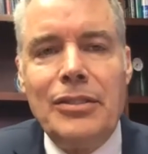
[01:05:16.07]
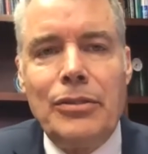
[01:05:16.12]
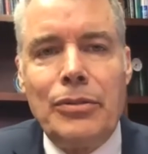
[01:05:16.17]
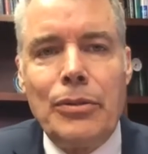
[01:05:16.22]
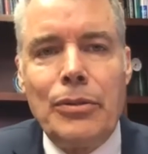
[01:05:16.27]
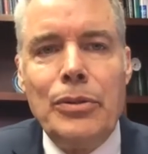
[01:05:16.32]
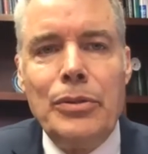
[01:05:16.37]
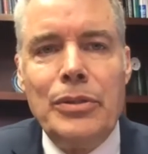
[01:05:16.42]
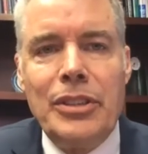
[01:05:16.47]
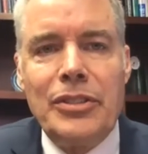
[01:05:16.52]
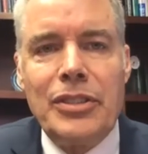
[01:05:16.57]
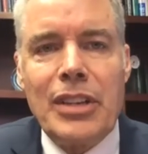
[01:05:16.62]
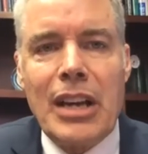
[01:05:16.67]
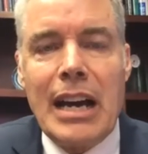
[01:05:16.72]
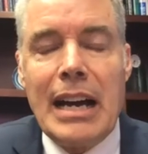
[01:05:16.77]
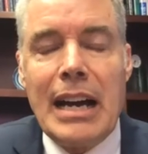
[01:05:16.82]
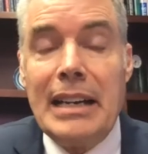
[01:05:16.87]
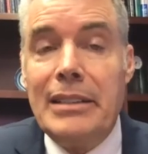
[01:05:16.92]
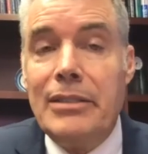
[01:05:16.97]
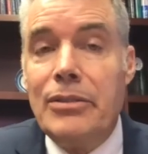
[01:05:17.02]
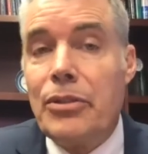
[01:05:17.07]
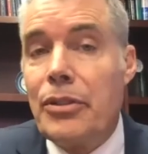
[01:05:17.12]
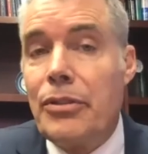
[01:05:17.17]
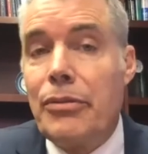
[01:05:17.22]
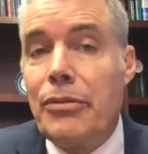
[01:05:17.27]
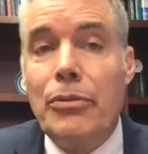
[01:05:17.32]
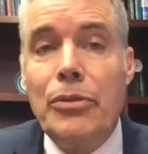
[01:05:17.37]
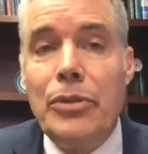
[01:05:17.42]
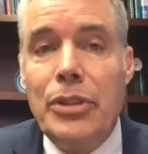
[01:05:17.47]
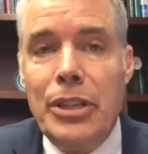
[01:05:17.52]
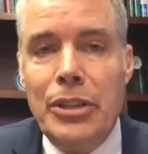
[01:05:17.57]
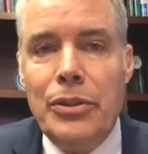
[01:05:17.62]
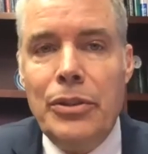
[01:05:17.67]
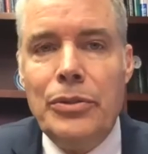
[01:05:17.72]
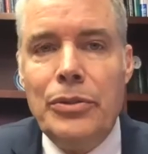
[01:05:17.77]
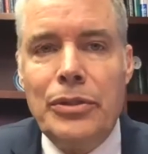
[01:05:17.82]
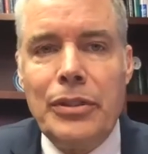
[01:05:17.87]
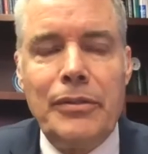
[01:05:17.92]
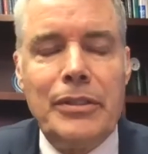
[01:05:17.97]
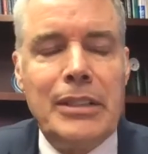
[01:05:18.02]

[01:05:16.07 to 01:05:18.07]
through design or through the use of